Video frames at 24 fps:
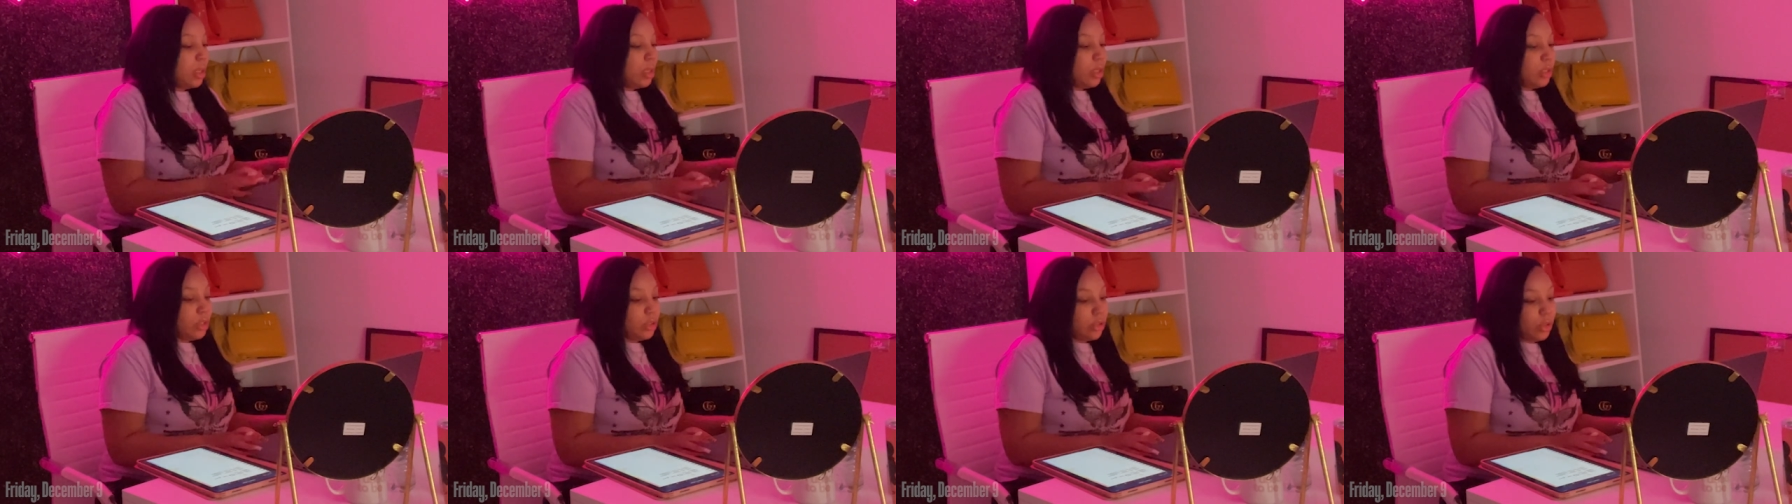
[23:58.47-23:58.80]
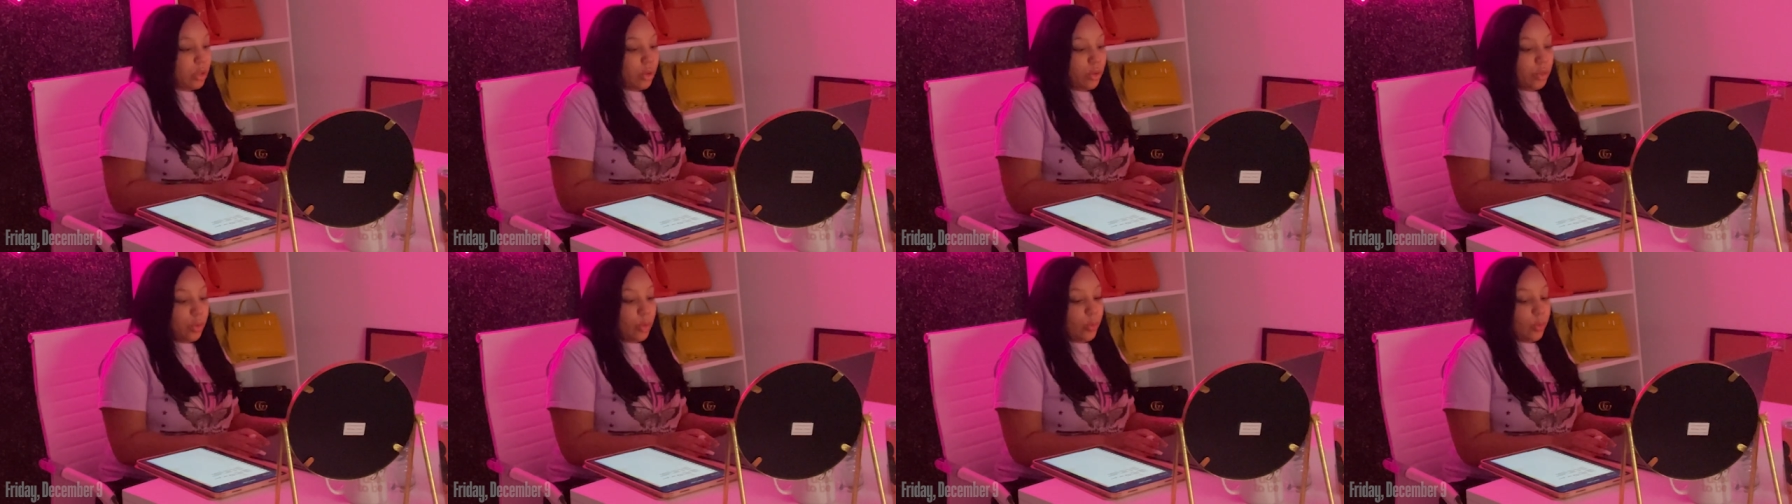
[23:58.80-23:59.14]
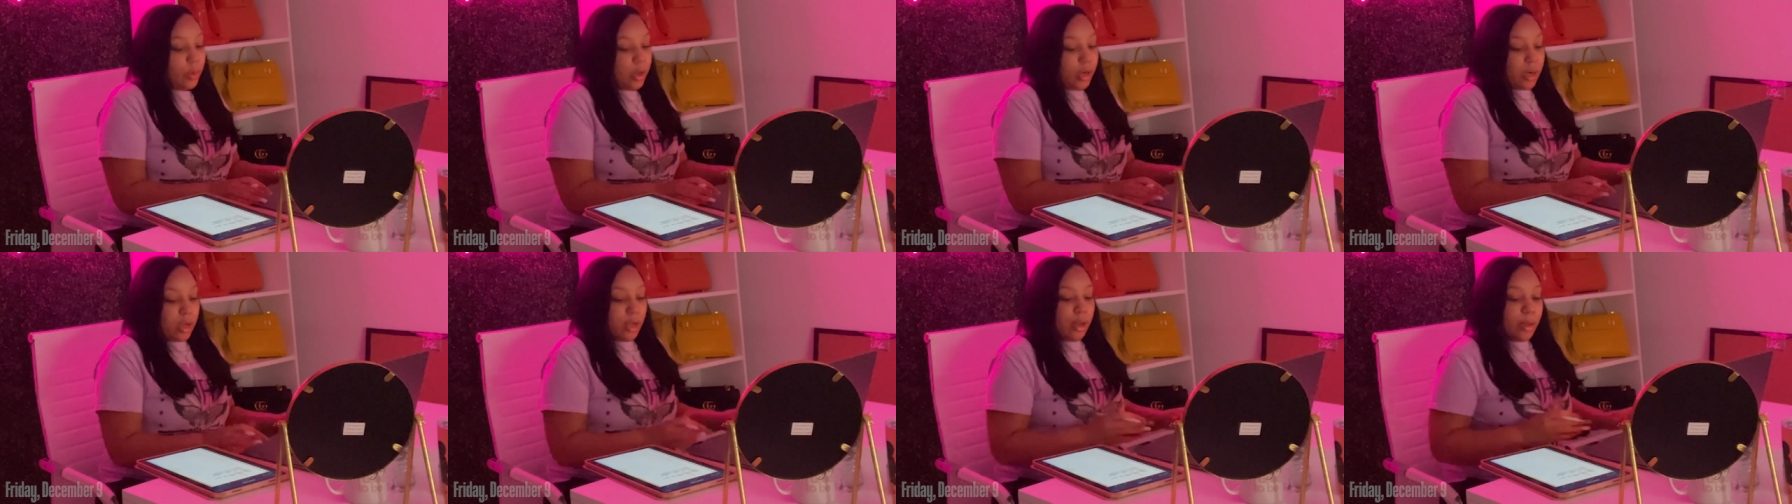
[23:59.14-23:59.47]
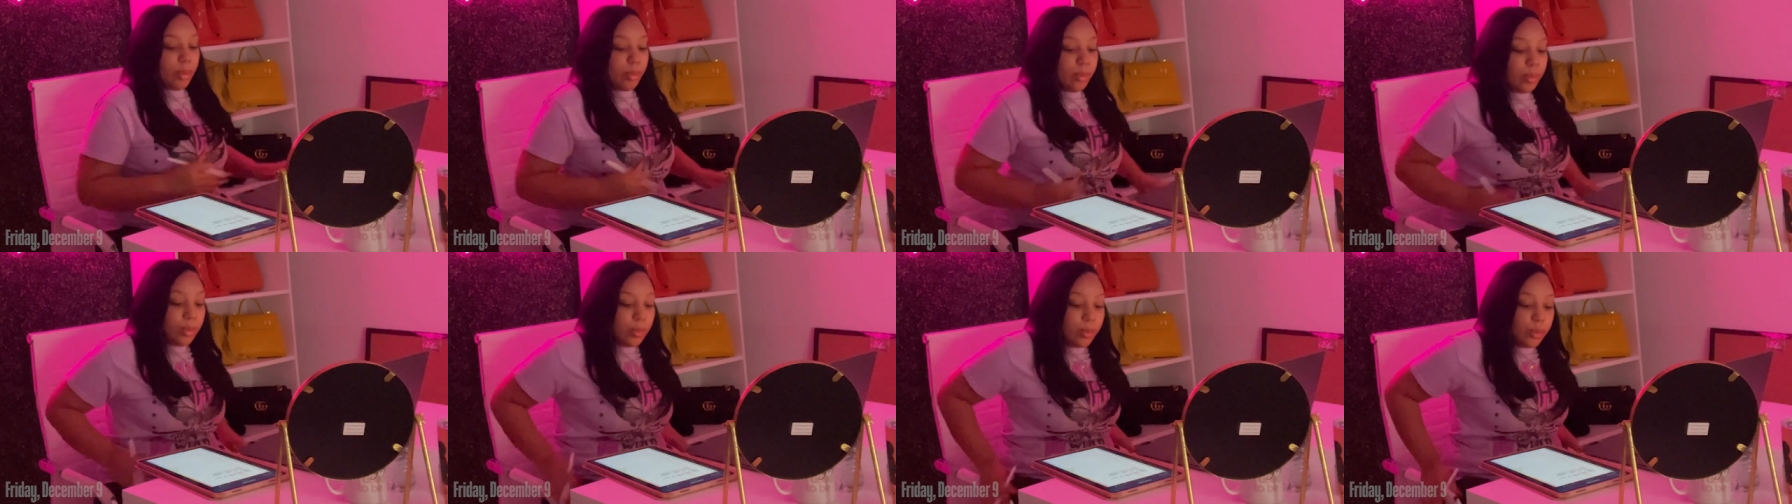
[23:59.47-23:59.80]
So the one
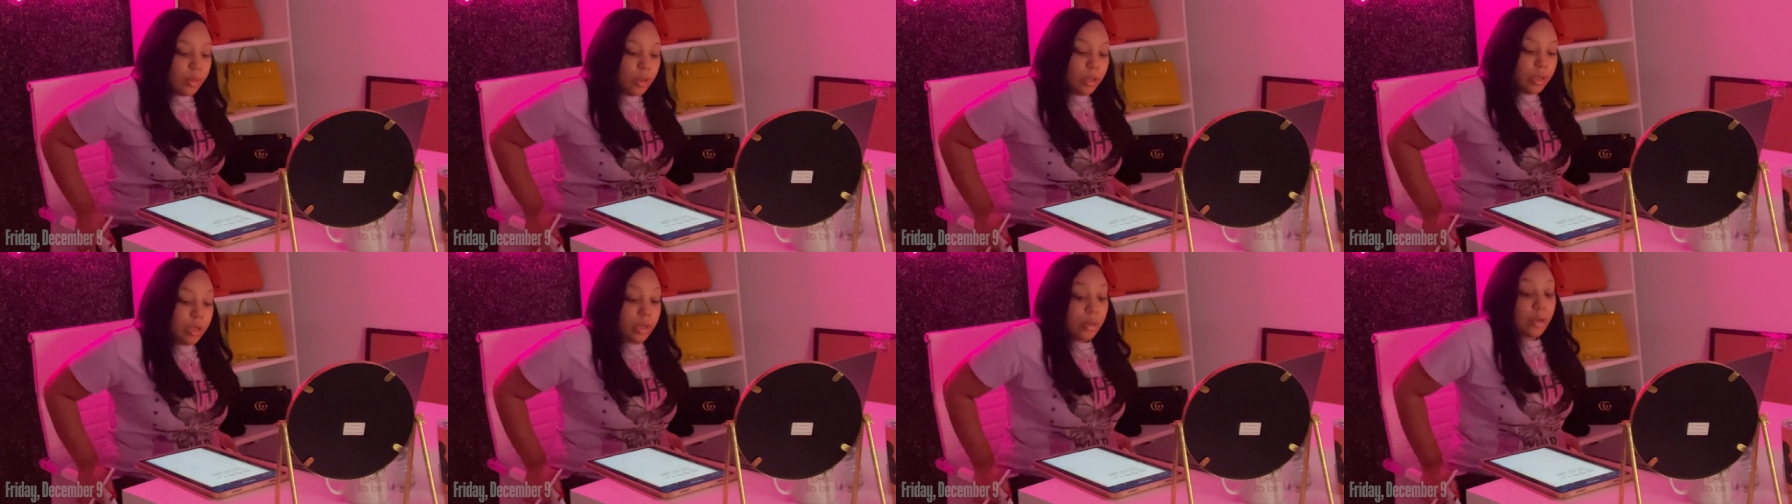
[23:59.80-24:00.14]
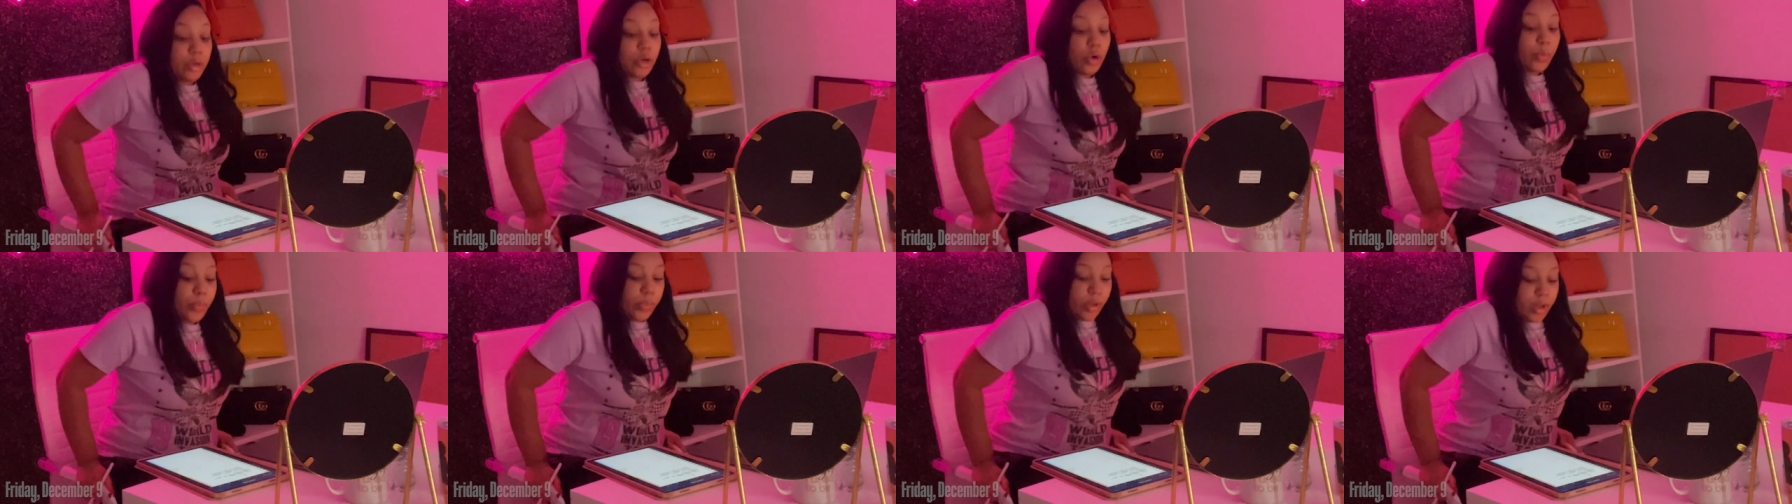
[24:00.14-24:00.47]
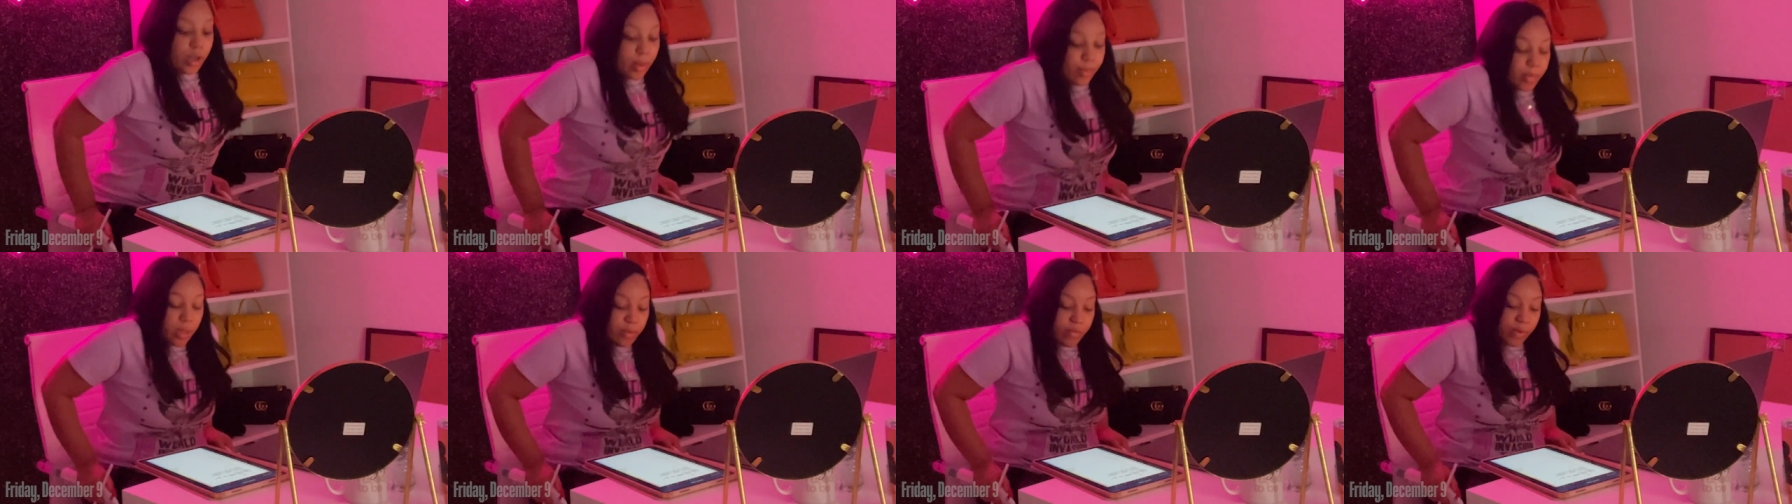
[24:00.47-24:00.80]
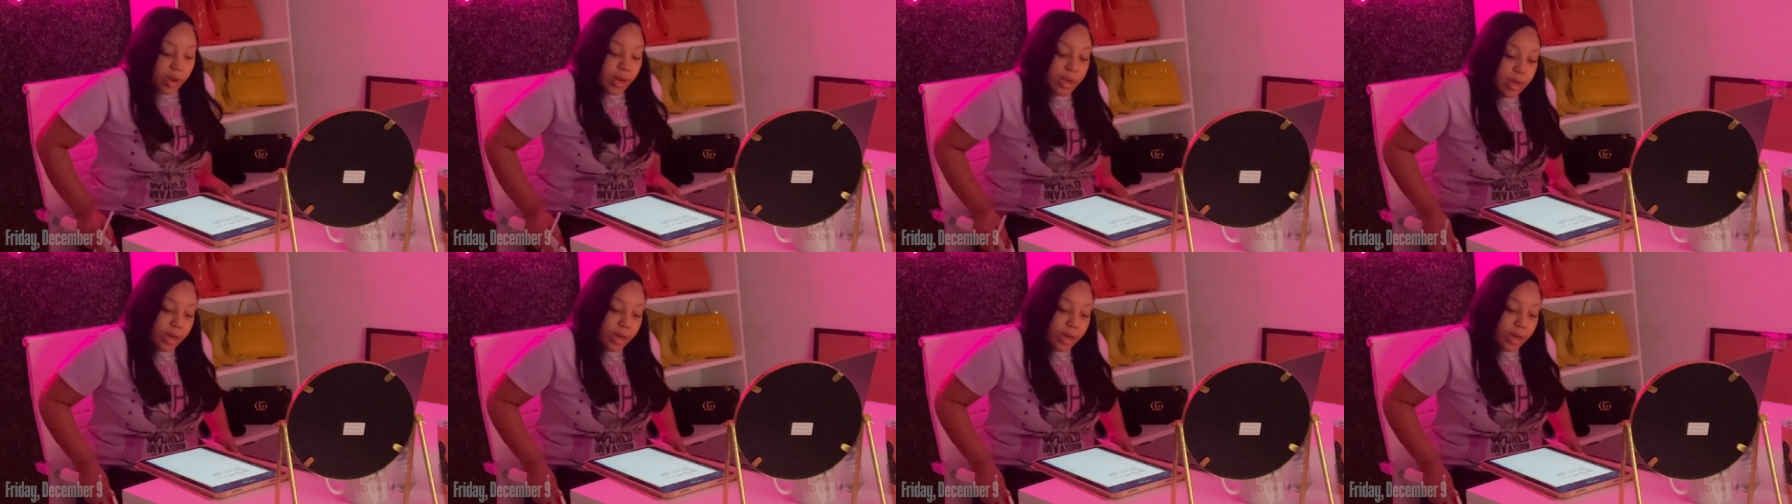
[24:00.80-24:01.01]
I'm, the notebook I'm in right